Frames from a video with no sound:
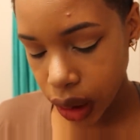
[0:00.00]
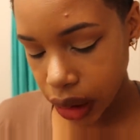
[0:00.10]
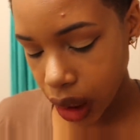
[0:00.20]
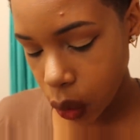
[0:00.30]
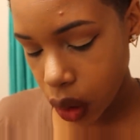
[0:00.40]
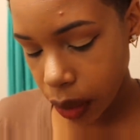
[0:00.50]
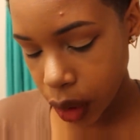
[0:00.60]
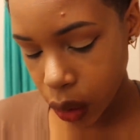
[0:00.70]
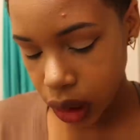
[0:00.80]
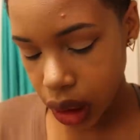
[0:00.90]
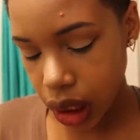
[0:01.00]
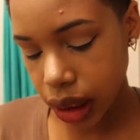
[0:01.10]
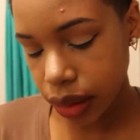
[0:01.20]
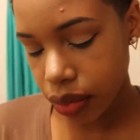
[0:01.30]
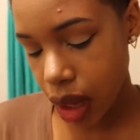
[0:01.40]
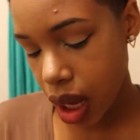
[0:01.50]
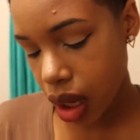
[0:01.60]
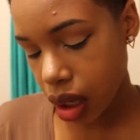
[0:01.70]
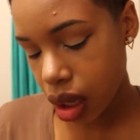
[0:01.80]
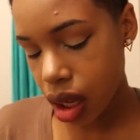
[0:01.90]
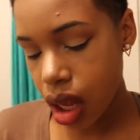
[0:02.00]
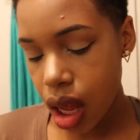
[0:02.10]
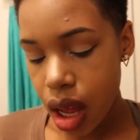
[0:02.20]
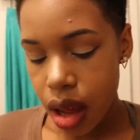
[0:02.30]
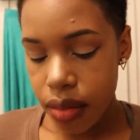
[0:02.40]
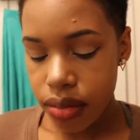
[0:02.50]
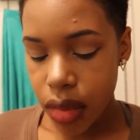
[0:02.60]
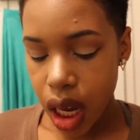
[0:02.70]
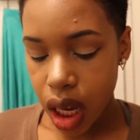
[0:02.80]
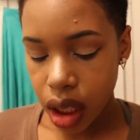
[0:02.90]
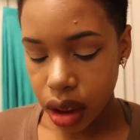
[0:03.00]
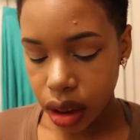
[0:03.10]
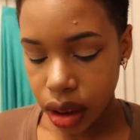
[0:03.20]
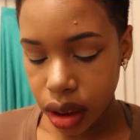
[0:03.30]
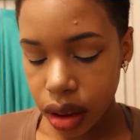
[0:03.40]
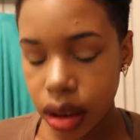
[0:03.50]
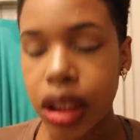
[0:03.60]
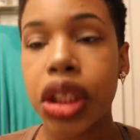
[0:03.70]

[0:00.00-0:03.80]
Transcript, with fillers: The second one I'm using is MAC Modesty.